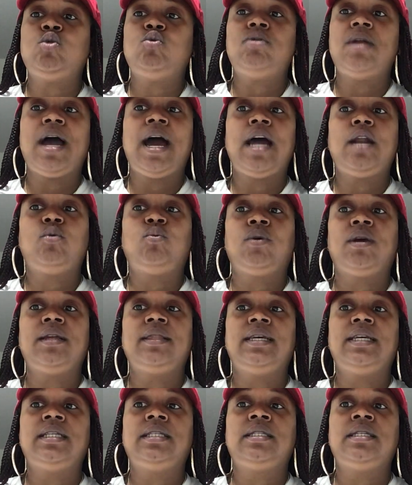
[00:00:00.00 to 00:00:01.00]
to not wear
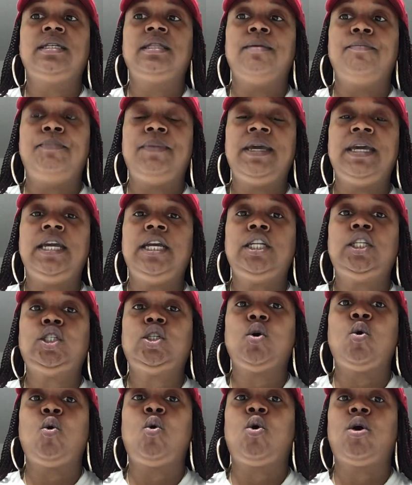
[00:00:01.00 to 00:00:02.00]
these to the
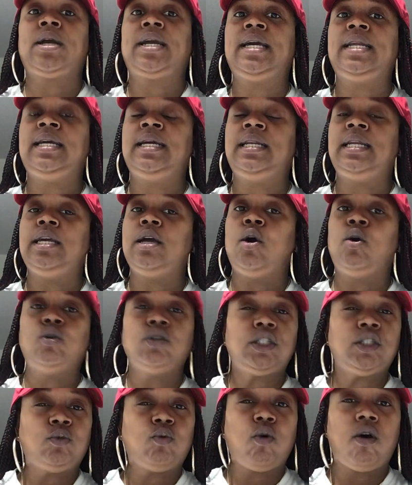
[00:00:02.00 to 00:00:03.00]
beach or get any
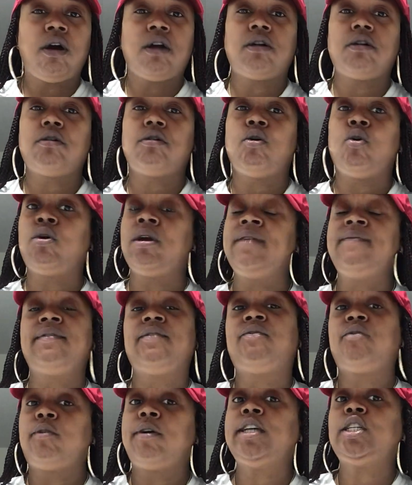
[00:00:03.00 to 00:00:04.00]
ocean water or
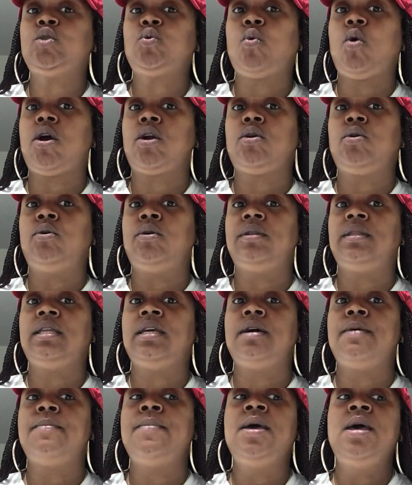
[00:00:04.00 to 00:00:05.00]
even fresh water on
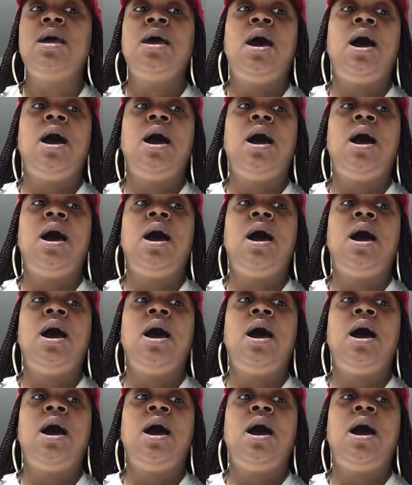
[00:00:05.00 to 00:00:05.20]
them.